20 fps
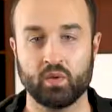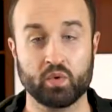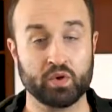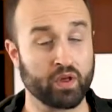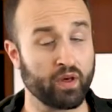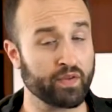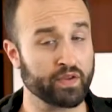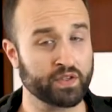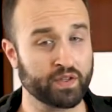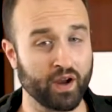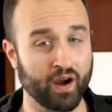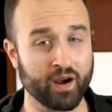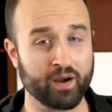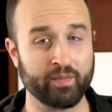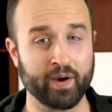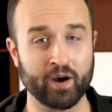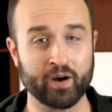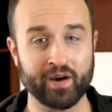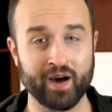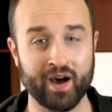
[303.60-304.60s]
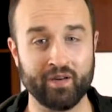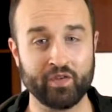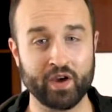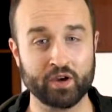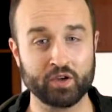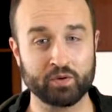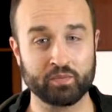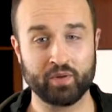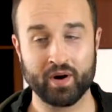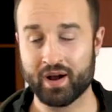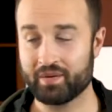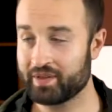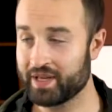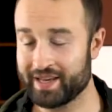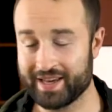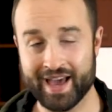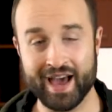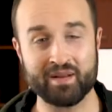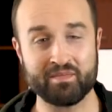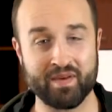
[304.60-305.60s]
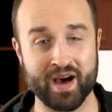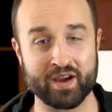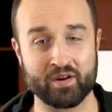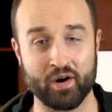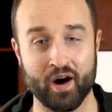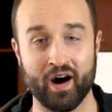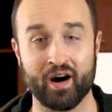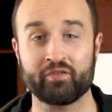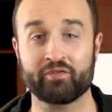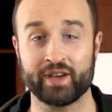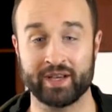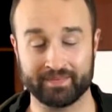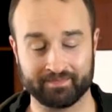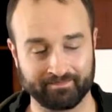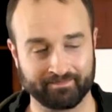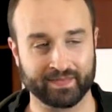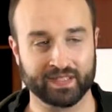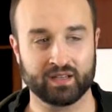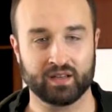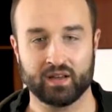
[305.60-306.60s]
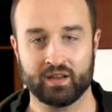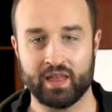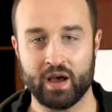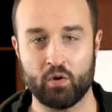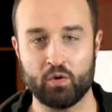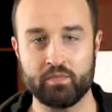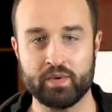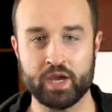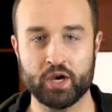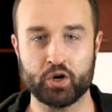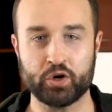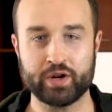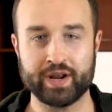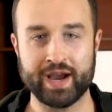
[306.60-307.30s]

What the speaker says: With all this talk about coffee, I should probably get my coffee. That would be a good